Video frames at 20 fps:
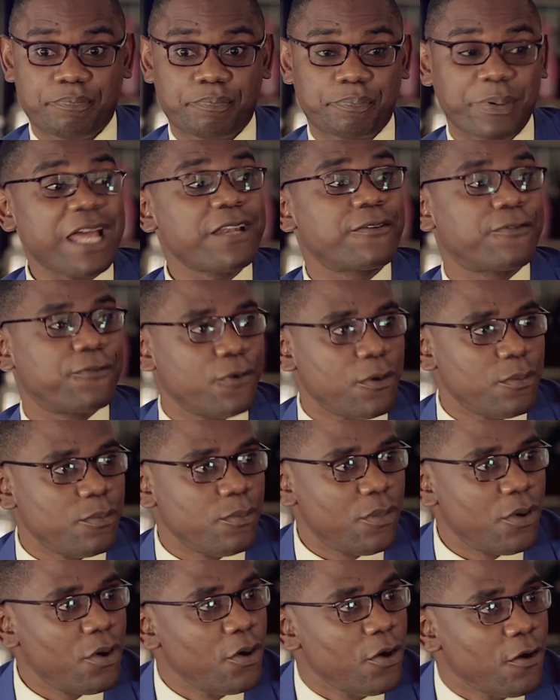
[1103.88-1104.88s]
platform
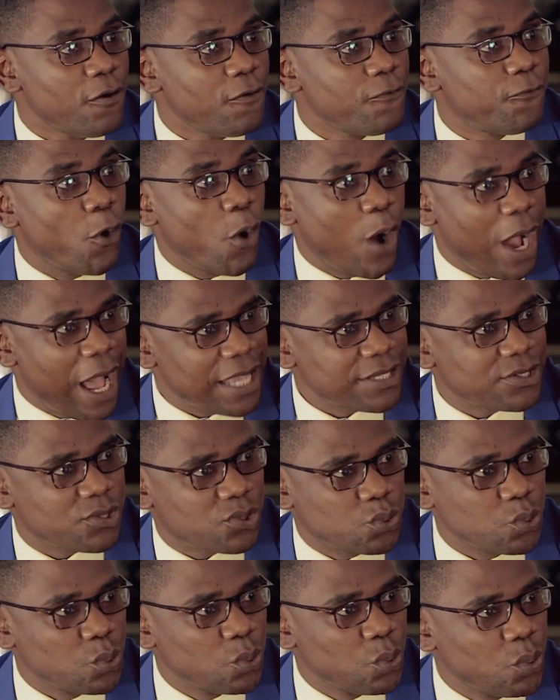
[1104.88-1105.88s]
for us
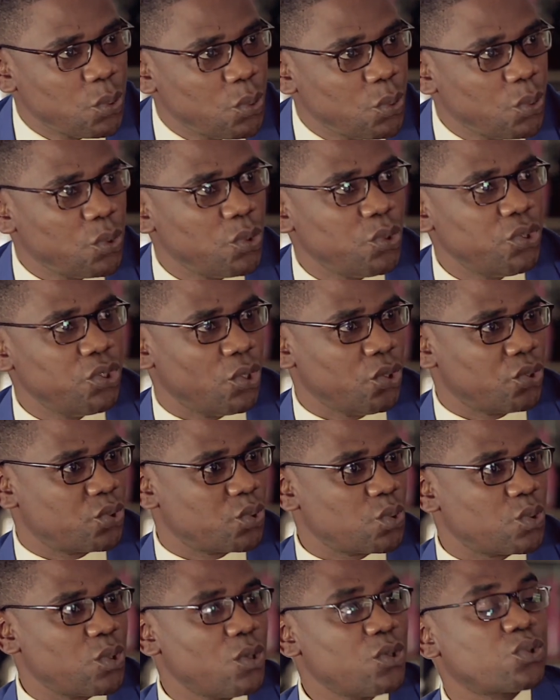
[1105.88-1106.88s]
to, you know,
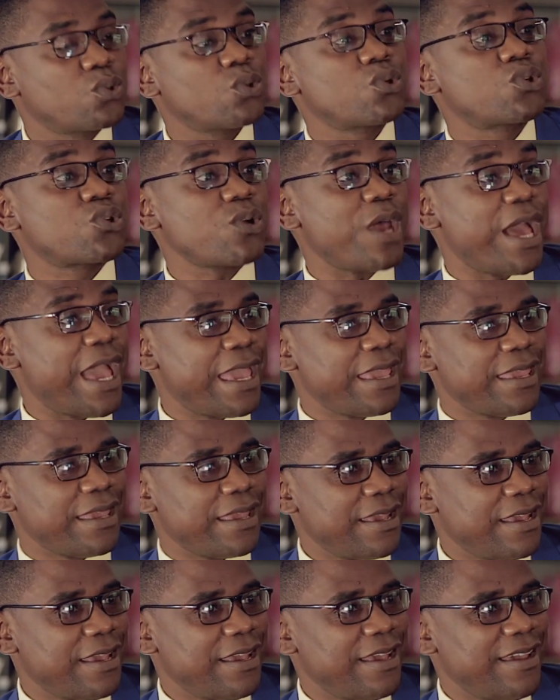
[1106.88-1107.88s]
to try,
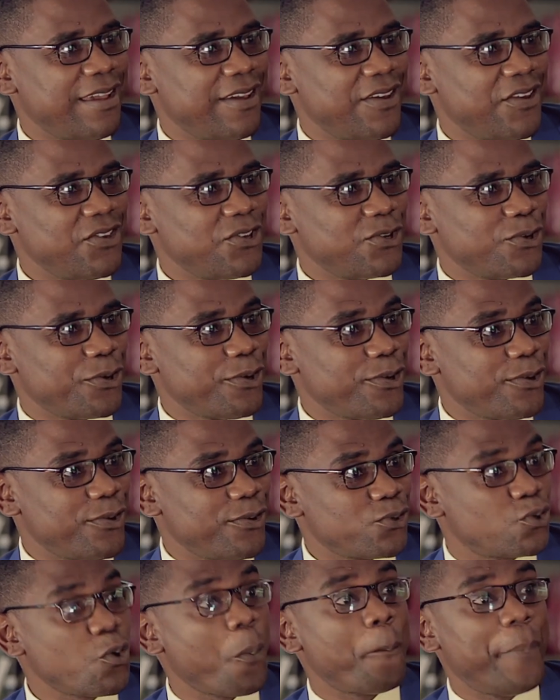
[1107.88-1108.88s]
you know,
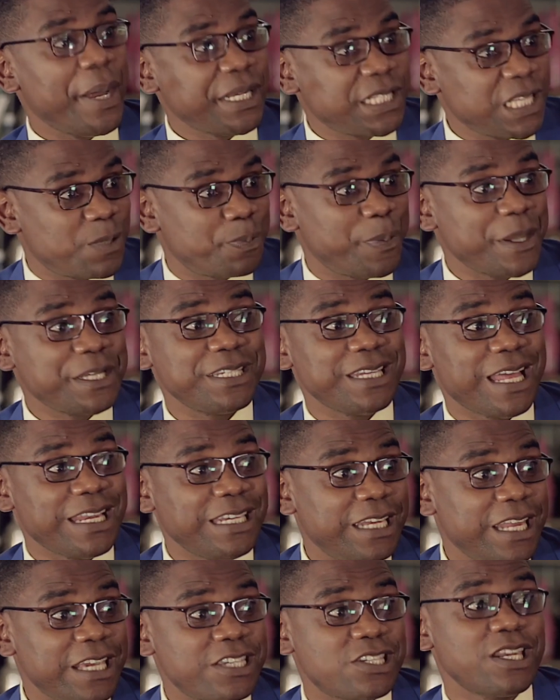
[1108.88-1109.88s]
to participate in an
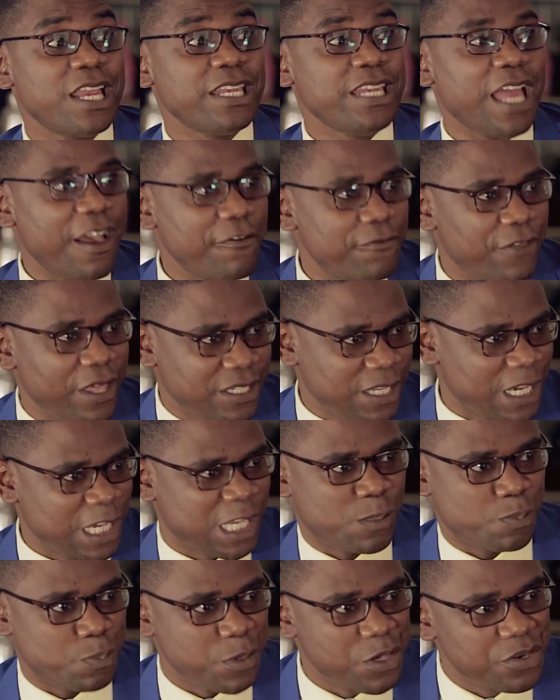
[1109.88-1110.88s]
election and have that
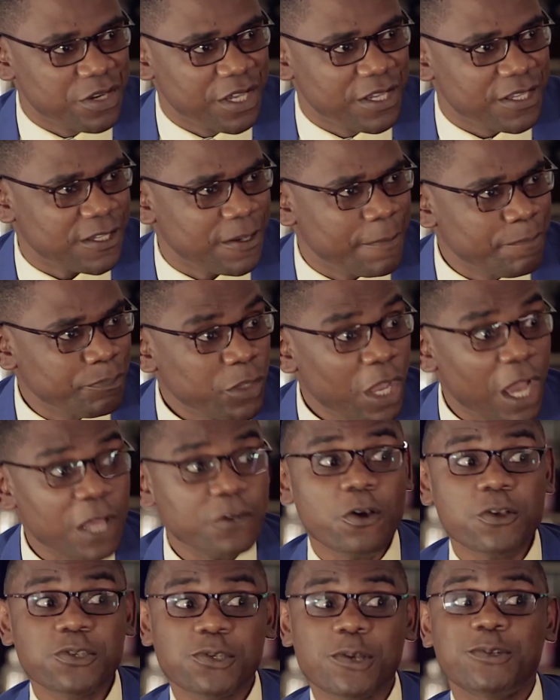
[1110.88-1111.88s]
experience. And
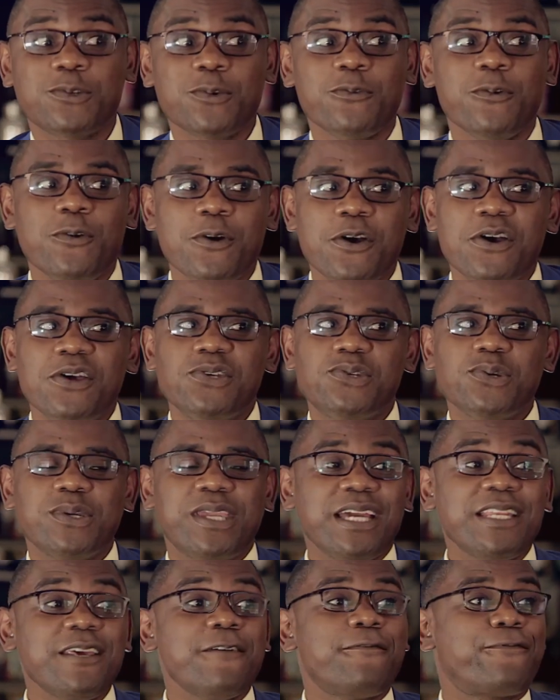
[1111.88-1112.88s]
also to
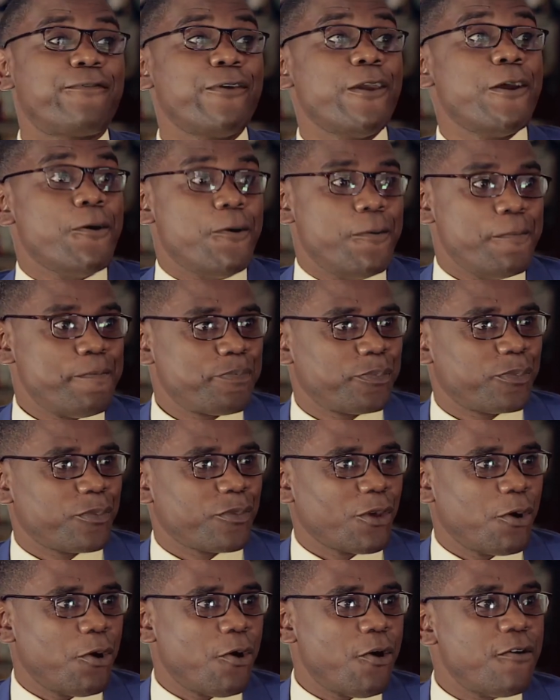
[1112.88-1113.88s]
get a feel
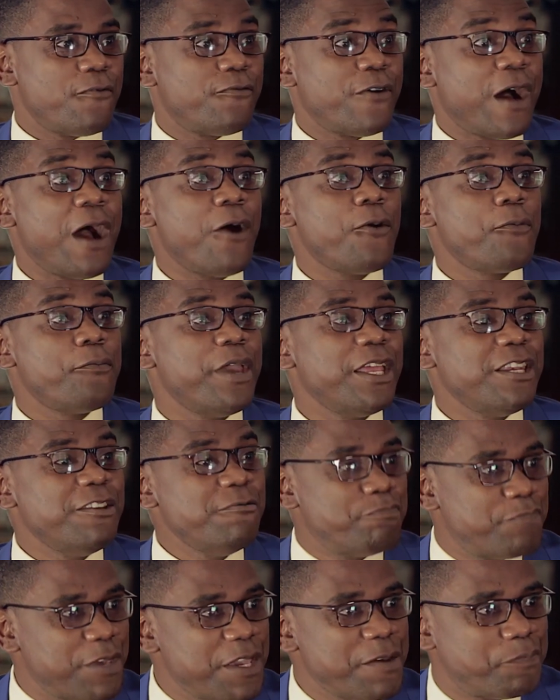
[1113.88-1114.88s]
of how many
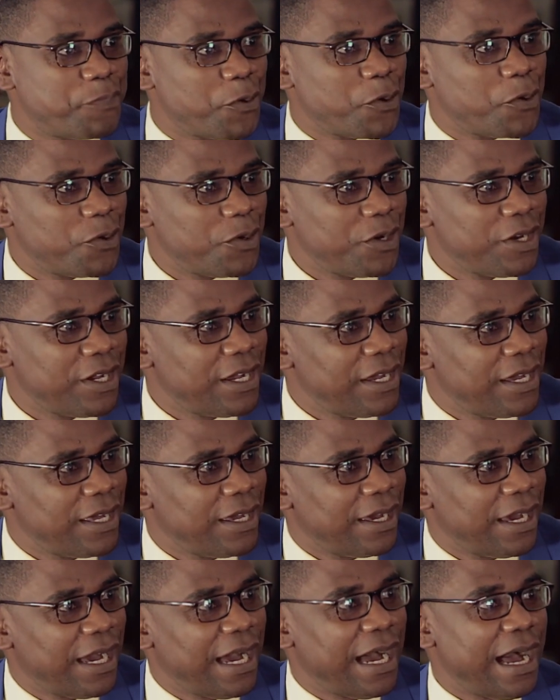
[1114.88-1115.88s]
people
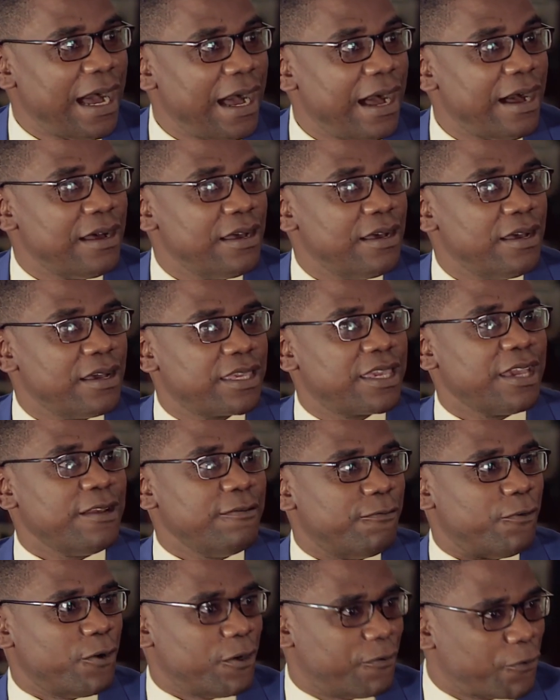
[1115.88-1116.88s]
can
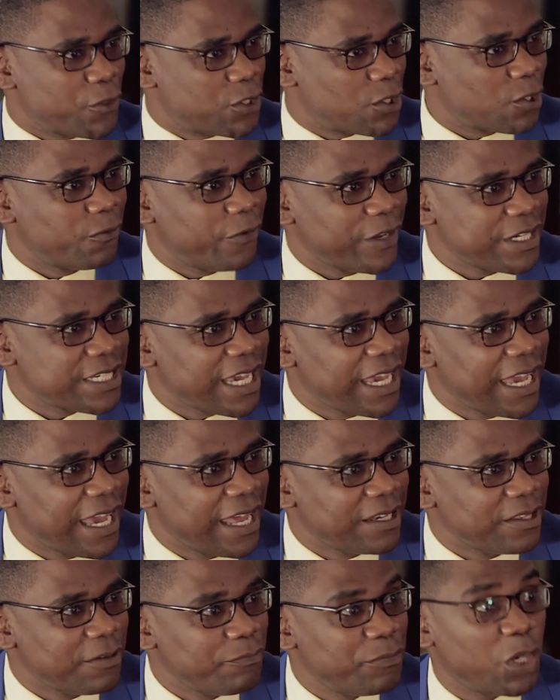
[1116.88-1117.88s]
vote for Chilufya
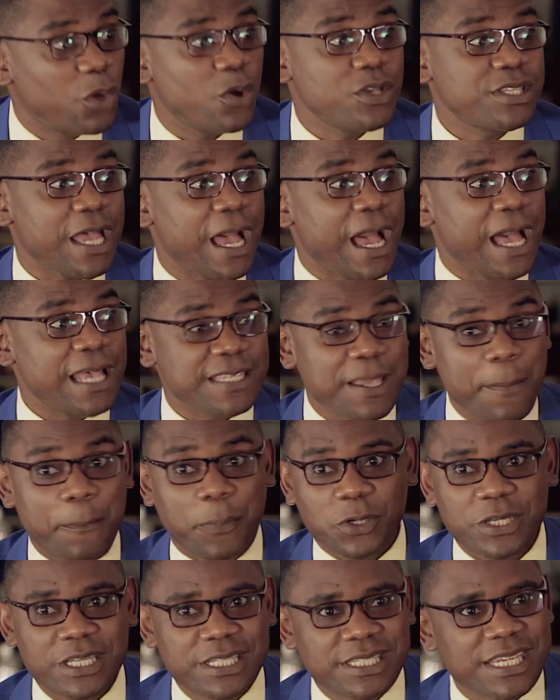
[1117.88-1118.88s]
Tayali. Because as a
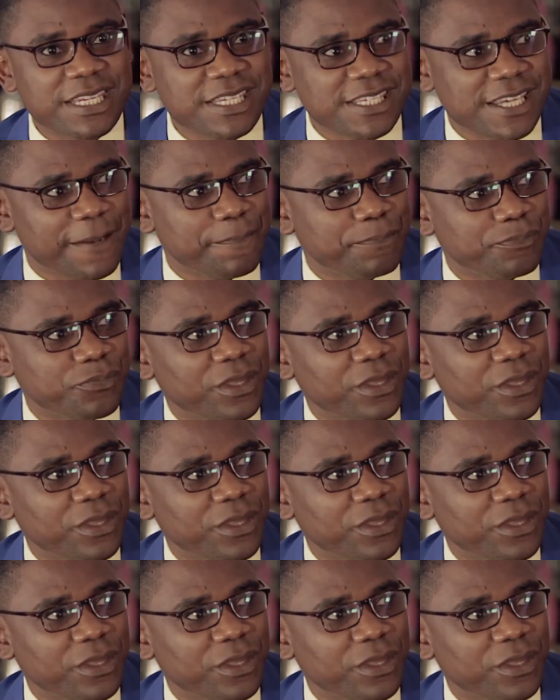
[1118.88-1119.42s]
politician,